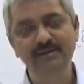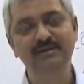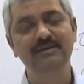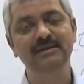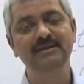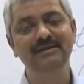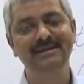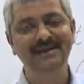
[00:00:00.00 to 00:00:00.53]

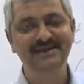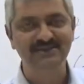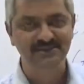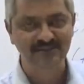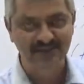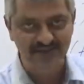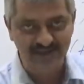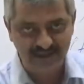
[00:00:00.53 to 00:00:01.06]
In next
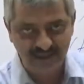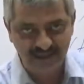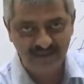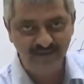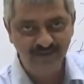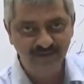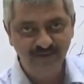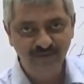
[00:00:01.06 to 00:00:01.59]

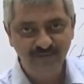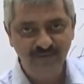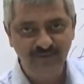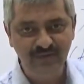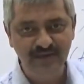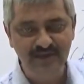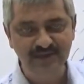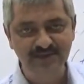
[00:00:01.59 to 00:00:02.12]
lecture we
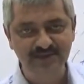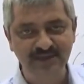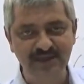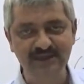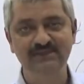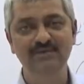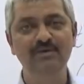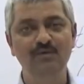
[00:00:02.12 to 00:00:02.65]
will
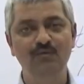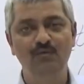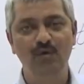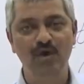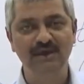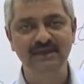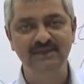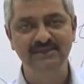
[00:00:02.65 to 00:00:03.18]
discuss
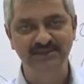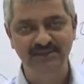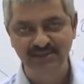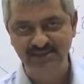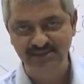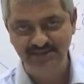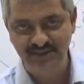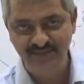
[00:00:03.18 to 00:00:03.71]
what is
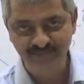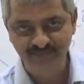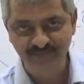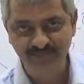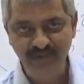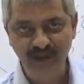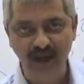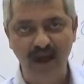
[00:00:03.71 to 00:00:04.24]
system,
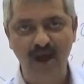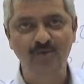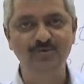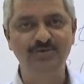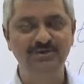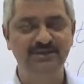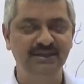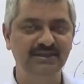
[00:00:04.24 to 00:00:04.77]
how
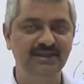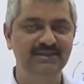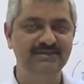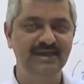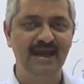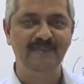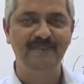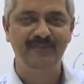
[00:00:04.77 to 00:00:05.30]
signal is
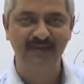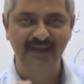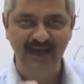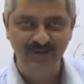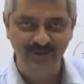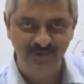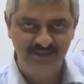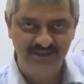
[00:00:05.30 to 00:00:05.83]

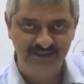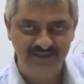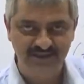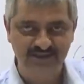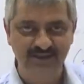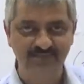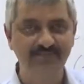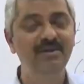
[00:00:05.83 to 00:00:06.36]
applied to the
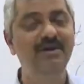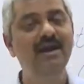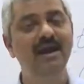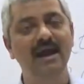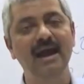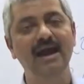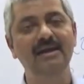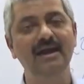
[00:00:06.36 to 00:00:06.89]
system,
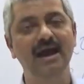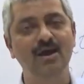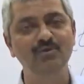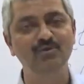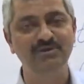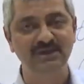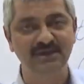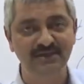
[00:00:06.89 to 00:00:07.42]
and how
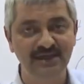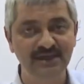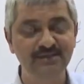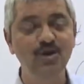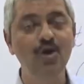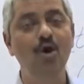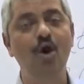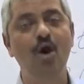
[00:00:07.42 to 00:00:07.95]
signal is
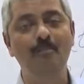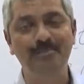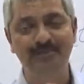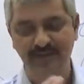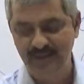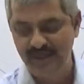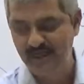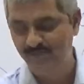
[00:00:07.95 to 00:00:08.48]

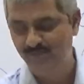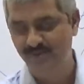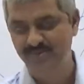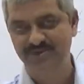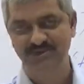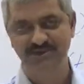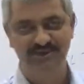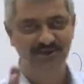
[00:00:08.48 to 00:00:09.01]
obtained from the
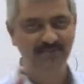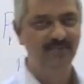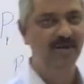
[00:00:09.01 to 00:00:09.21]
system.